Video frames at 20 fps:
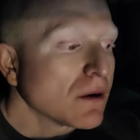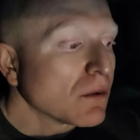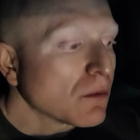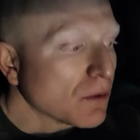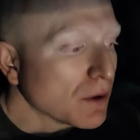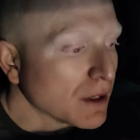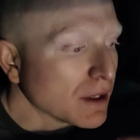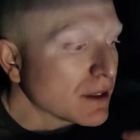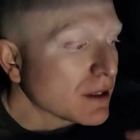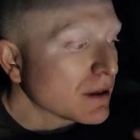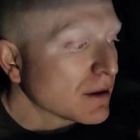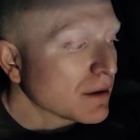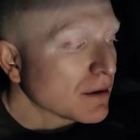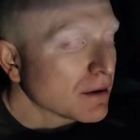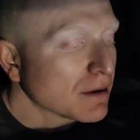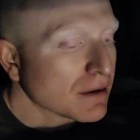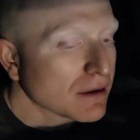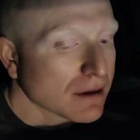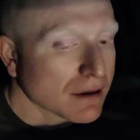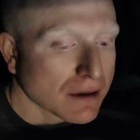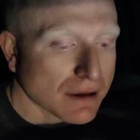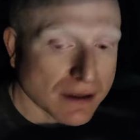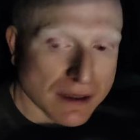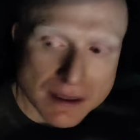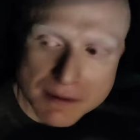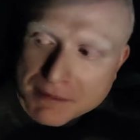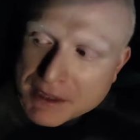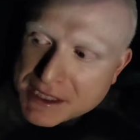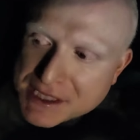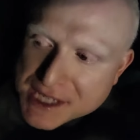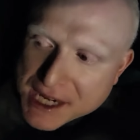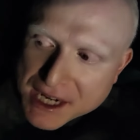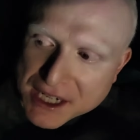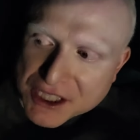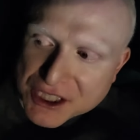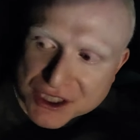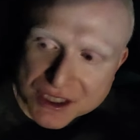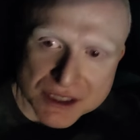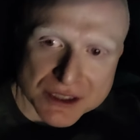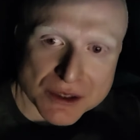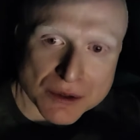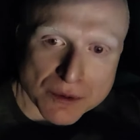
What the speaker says: with limitations,